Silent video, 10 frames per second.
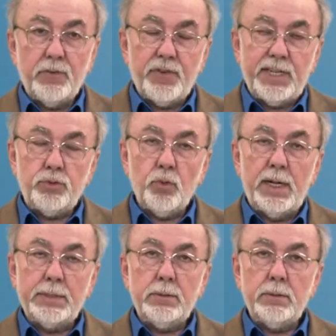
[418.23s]
Phase
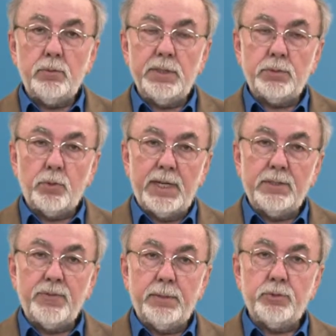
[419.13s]
one, which
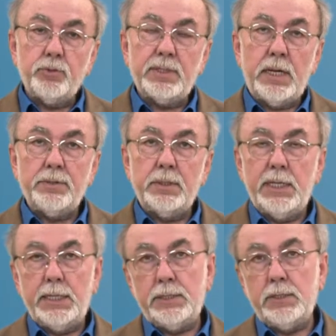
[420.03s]
ran from
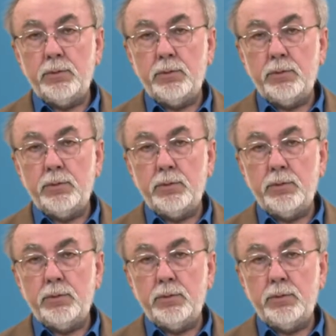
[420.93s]
2008